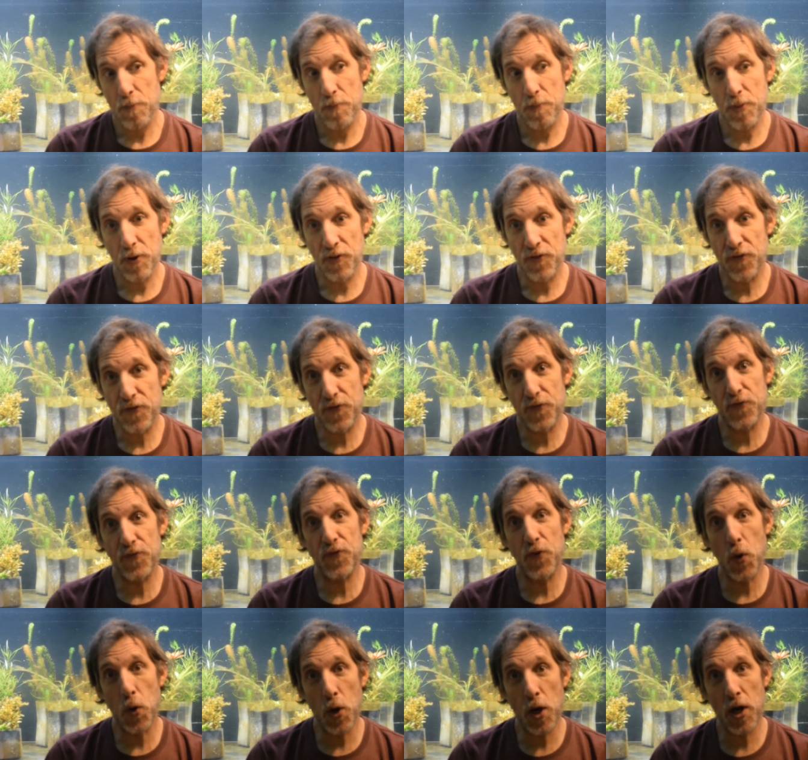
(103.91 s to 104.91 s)

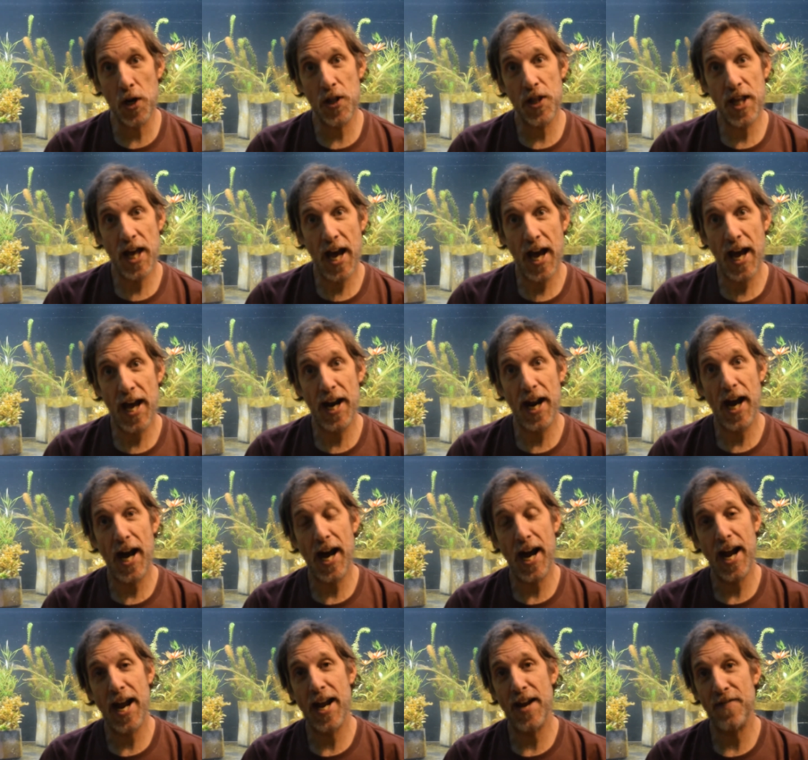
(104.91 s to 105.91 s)
before that,
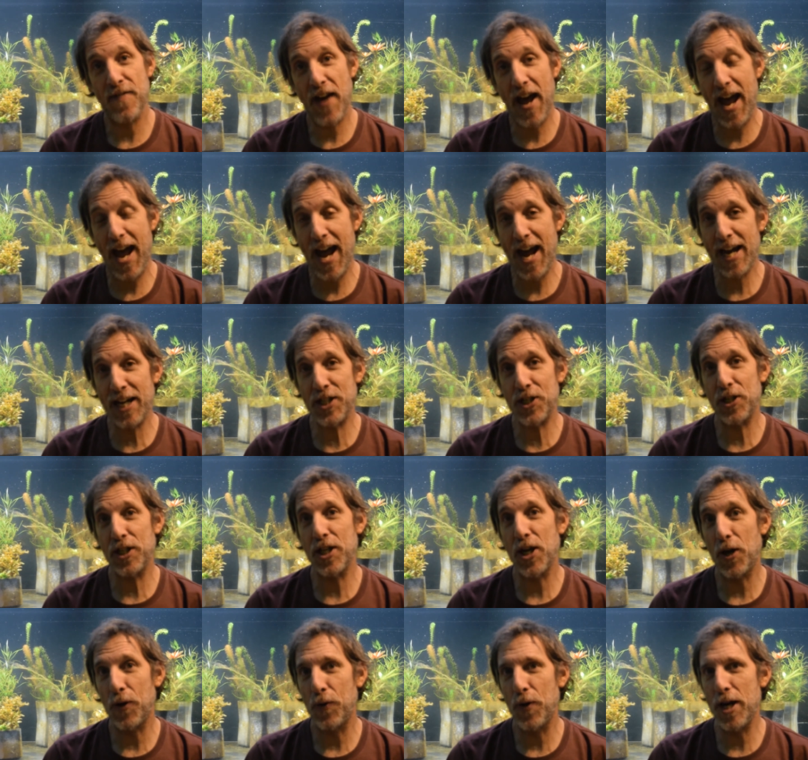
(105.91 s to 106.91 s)
I have
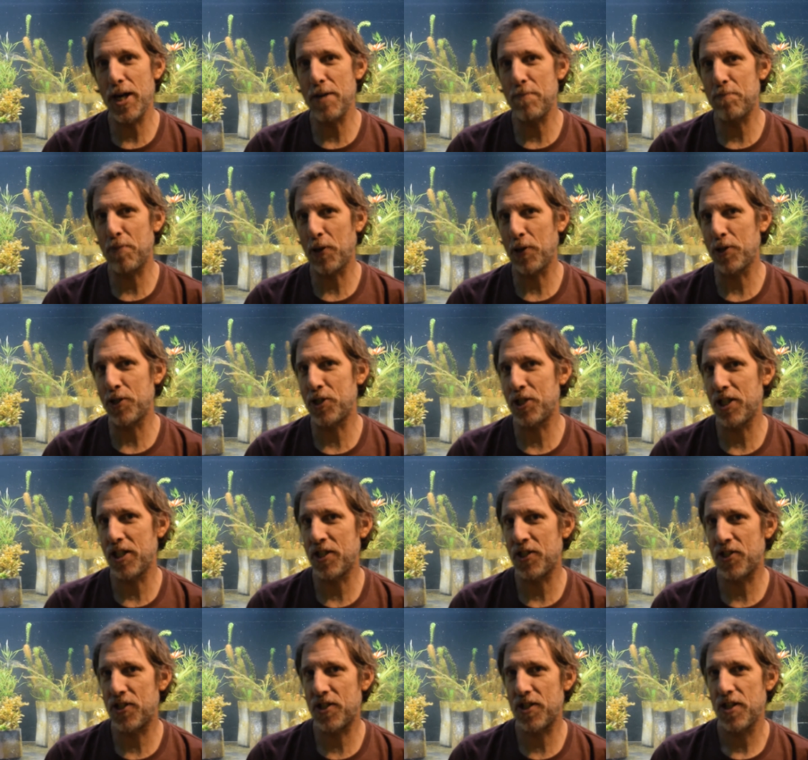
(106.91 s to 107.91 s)
actually already
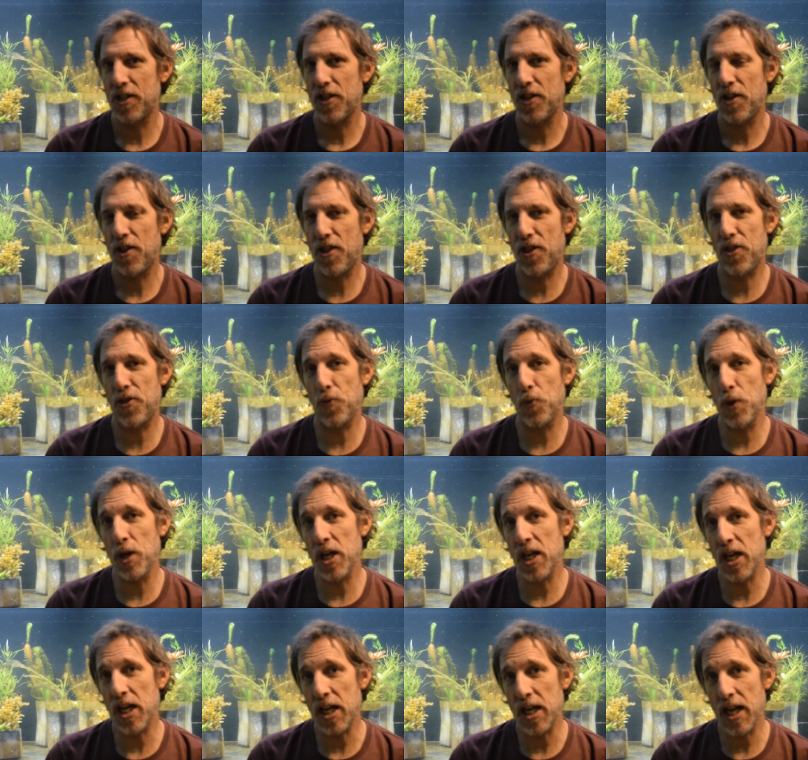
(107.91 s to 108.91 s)
purchased
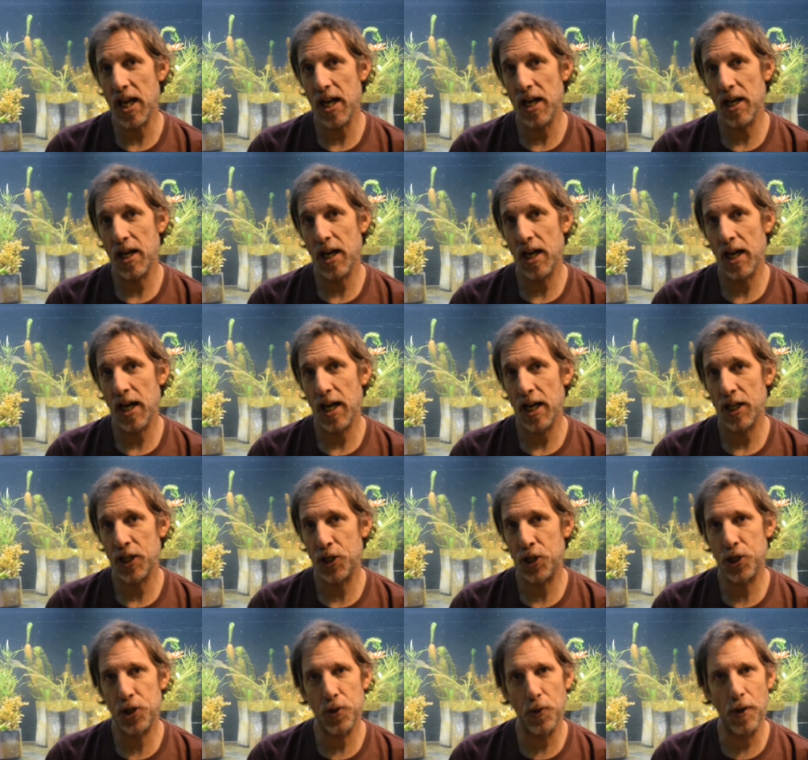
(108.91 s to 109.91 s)
3
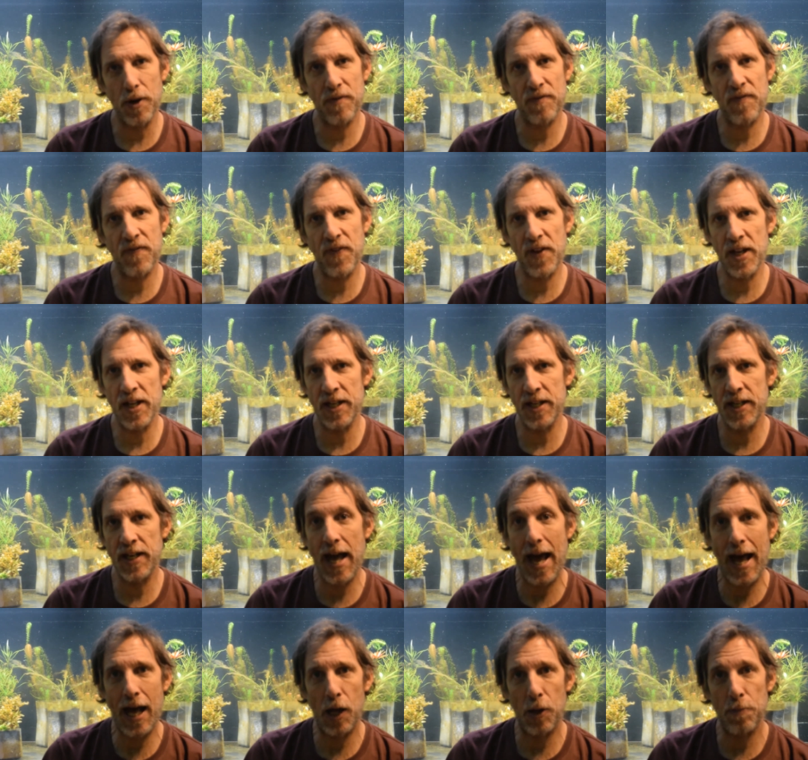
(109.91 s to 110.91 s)
short-finned
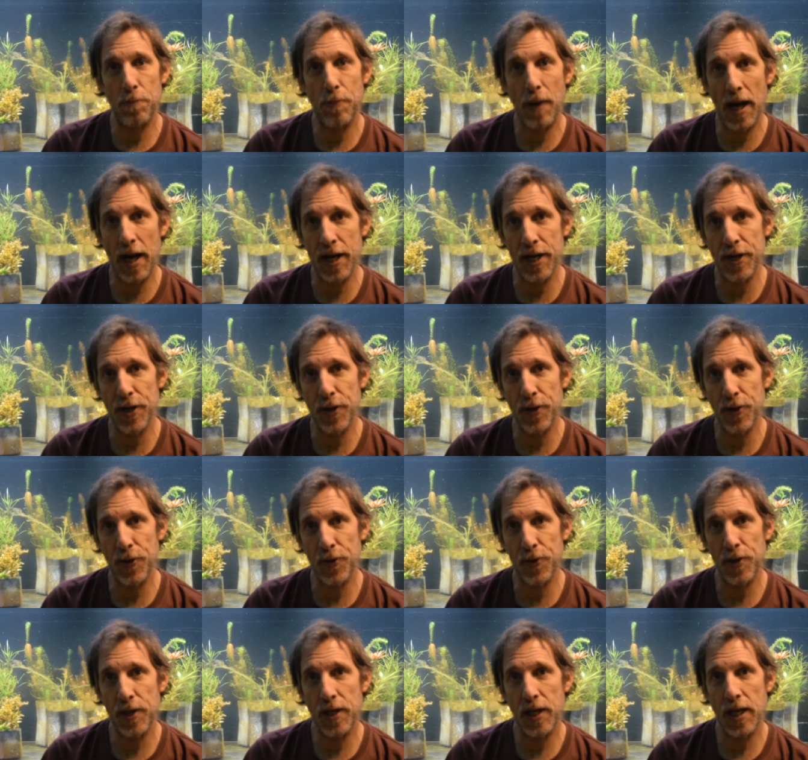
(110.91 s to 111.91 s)

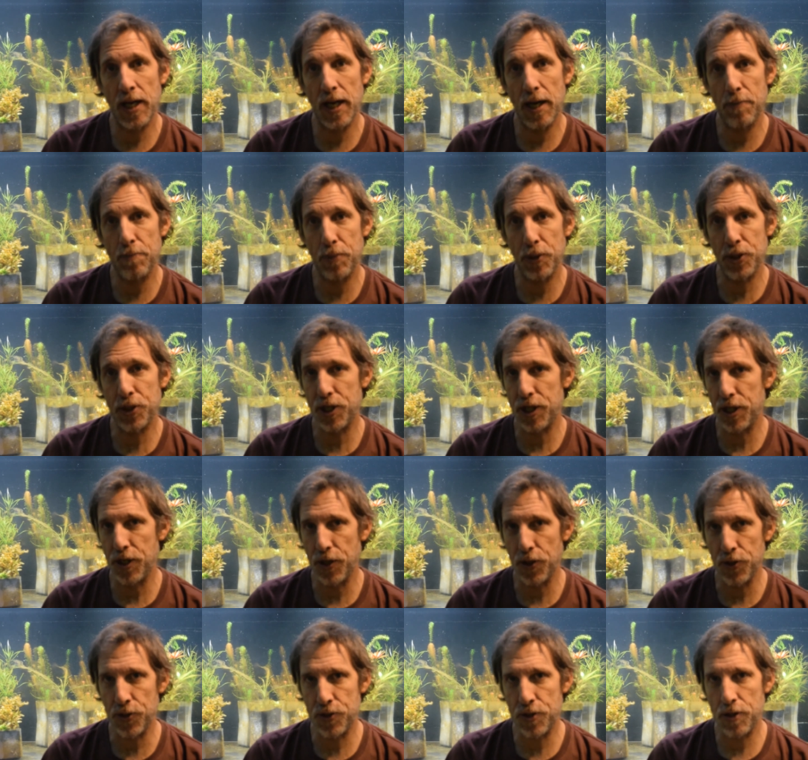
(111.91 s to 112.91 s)
albino bushy
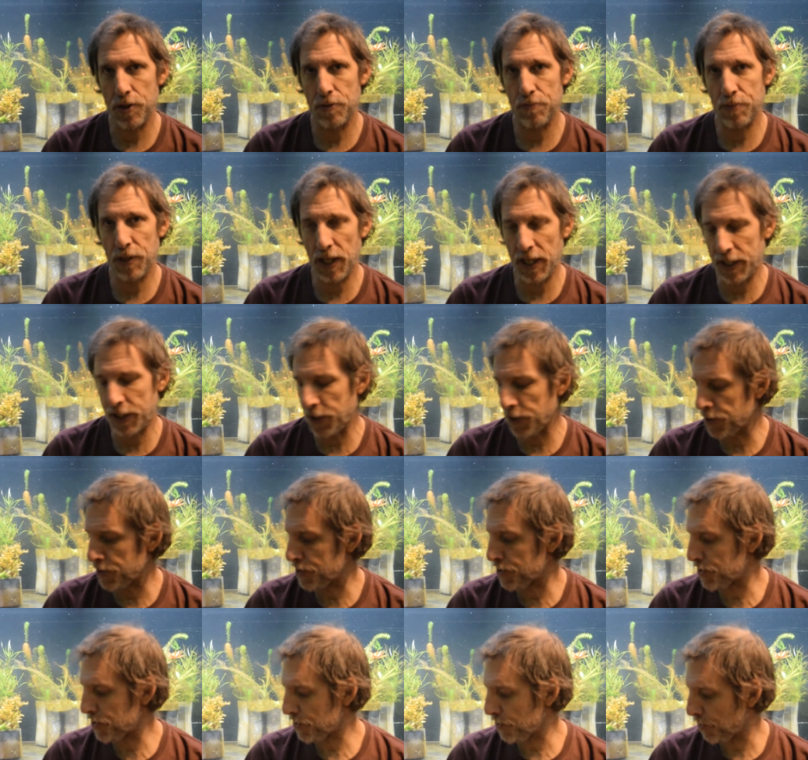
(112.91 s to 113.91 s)
nose
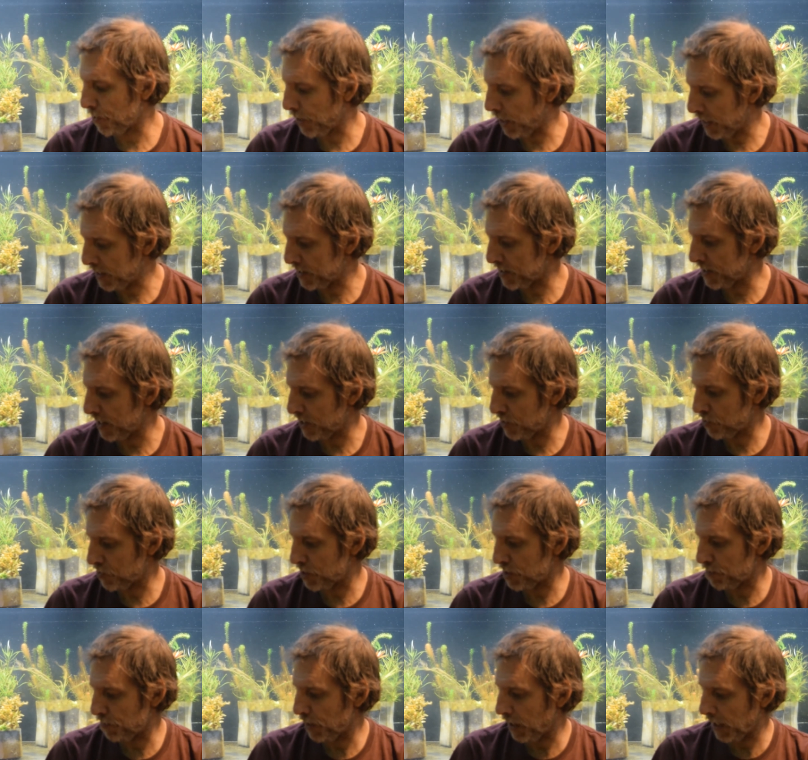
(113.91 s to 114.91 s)
plecos, or
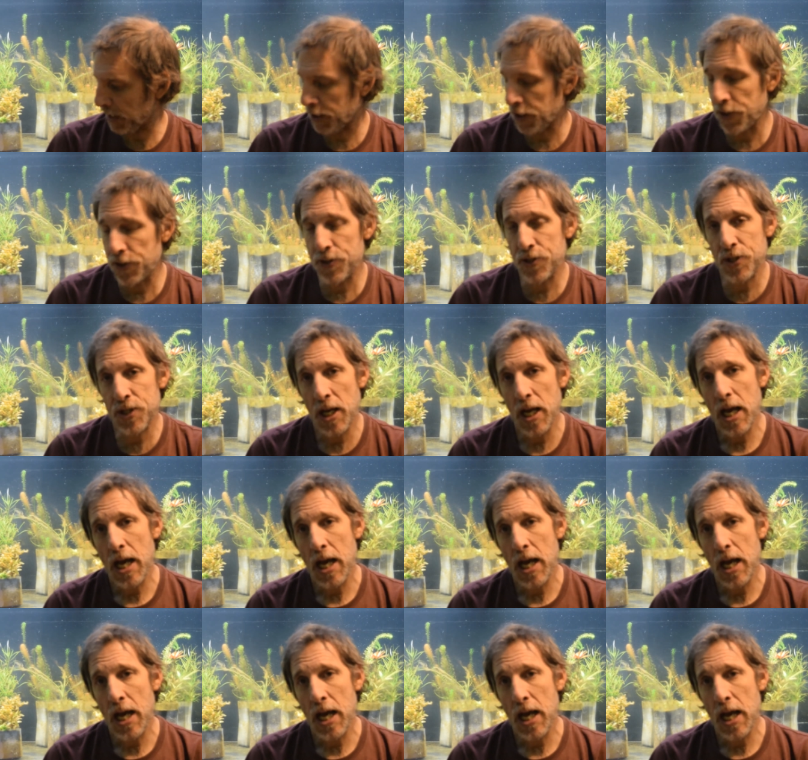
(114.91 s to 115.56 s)
Ancestris plecos,